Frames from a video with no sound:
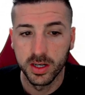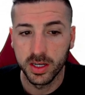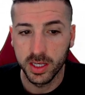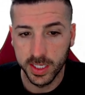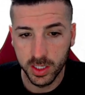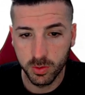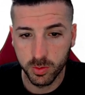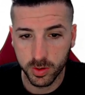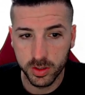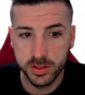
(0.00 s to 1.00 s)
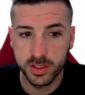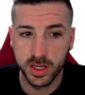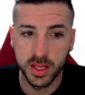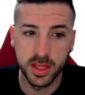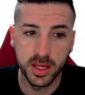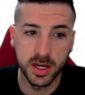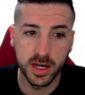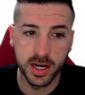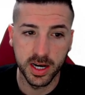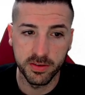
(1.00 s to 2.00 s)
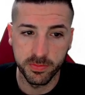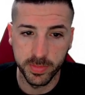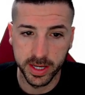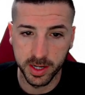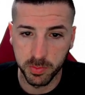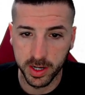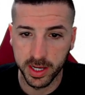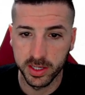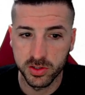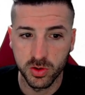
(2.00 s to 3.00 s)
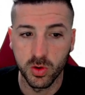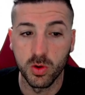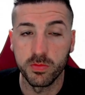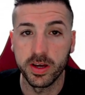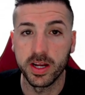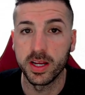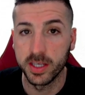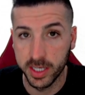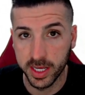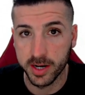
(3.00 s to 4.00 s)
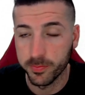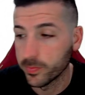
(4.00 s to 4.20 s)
equals, and then I have my replace over here.